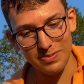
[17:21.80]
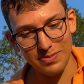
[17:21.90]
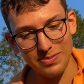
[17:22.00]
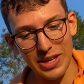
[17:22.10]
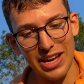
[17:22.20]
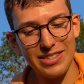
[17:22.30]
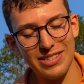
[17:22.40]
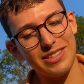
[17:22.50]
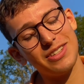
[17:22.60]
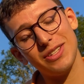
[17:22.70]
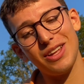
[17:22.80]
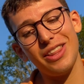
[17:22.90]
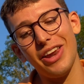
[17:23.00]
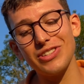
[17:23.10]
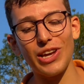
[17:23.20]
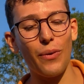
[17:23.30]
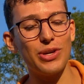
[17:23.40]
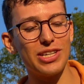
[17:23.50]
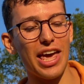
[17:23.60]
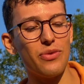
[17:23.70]
That's the last thing I wanted
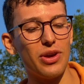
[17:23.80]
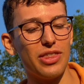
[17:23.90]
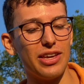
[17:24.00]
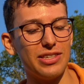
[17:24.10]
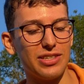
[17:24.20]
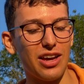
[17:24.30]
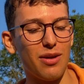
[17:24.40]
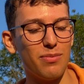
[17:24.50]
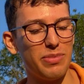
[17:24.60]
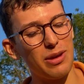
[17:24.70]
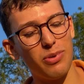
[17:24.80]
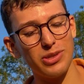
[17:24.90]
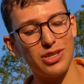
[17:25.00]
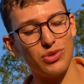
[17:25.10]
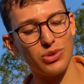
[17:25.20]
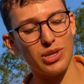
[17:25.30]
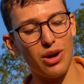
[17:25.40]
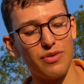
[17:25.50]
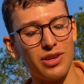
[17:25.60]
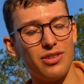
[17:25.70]
to end with is being positive to
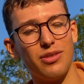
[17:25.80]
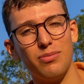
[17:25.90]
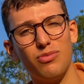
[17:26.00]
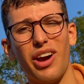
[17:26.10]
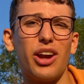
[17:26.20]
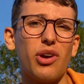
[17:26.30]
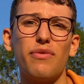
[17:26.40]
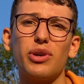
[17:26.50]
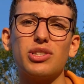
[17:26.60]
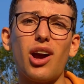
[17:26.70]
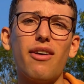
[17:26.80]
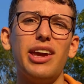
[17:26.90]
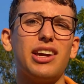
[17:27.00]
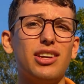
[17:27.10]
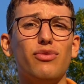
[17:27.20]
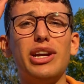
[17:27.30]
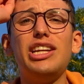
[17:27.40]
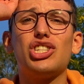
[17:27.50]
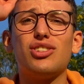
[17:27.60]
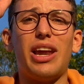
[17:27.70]
yourself and writing a gratefulness diary. It can really
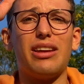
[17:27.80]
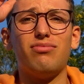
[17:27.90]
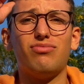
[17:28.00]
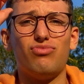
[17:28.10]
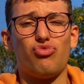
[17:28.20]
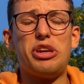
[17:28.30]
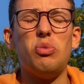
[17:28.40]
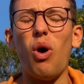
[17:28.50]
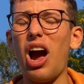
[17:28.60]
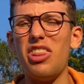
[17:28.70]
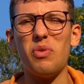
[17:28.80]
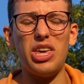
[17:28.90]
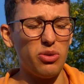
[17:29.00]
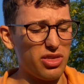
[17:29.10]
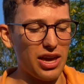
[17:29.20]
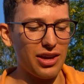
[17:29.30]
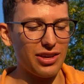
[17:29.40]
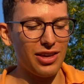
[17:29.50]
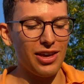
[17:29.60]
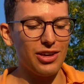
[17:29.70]
rewire the way you think.
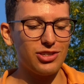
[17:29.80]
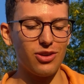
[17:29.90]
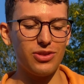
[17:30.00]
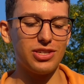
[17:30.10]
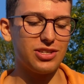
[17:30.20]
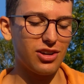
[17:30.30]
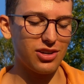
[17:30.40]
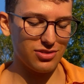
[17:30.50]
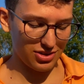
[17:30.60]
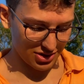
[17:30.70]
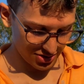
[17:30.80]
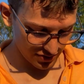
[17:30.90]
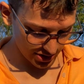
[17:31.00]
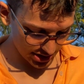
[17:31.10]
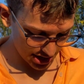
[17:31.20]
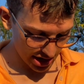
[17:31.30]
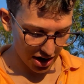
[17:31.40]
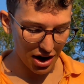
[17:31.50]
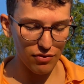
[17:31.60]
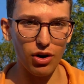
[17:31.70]
So at the start, as you can see here,
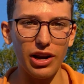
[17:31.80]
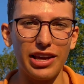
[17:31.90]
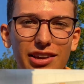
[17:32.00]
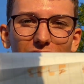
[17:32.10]
I wrote like